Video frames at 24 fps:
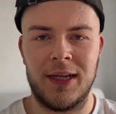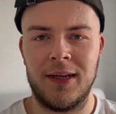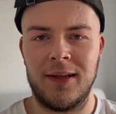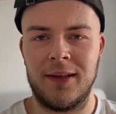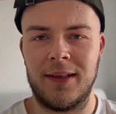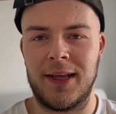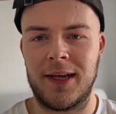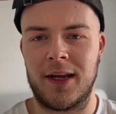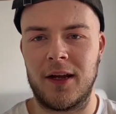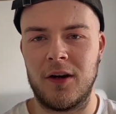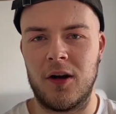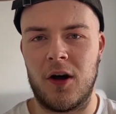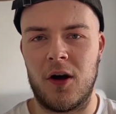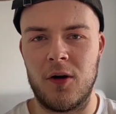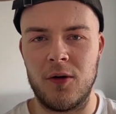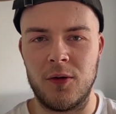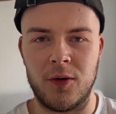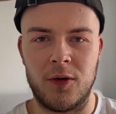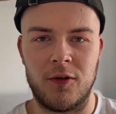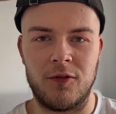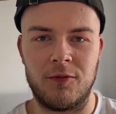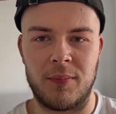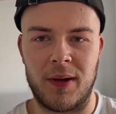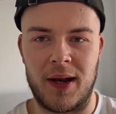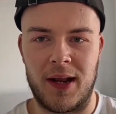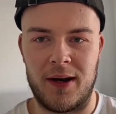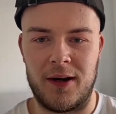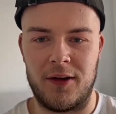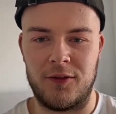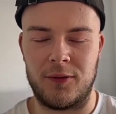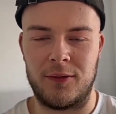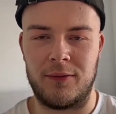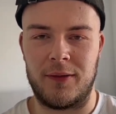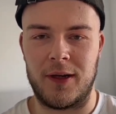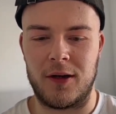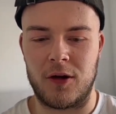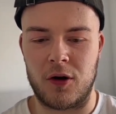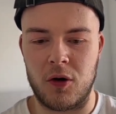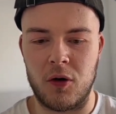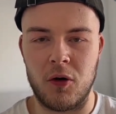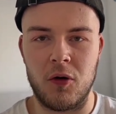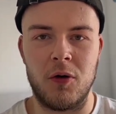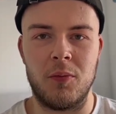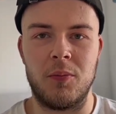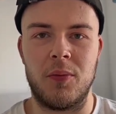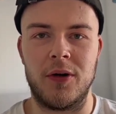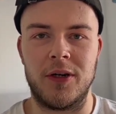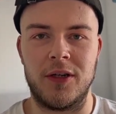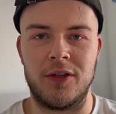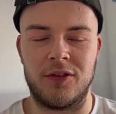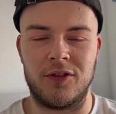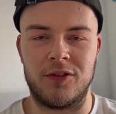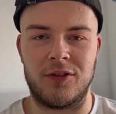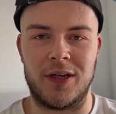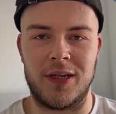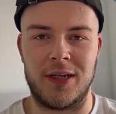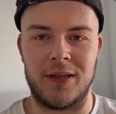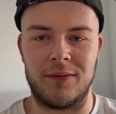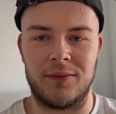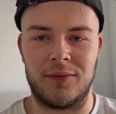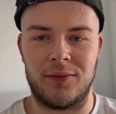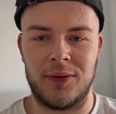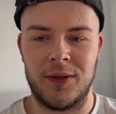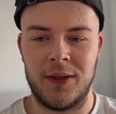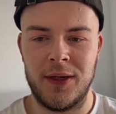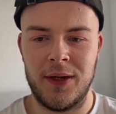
they can hold off players with their core body strength.